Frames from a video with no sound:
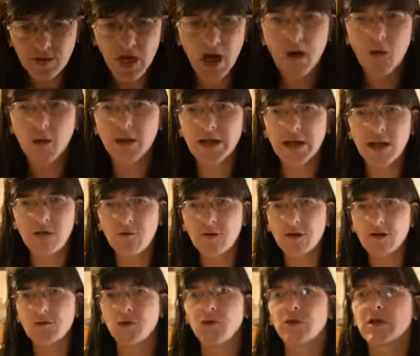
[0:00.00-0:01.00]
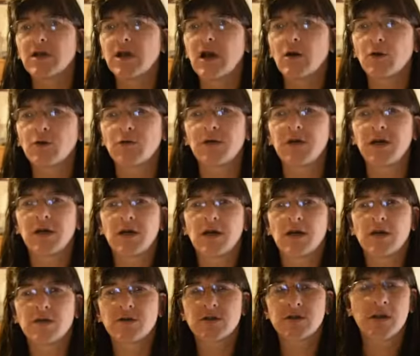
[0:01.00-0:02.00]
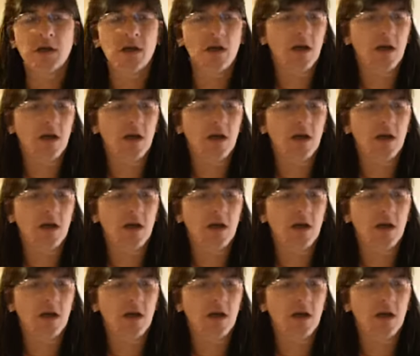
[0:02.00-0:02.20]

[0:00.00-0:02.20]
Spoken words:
I want to get rid of all the old videos.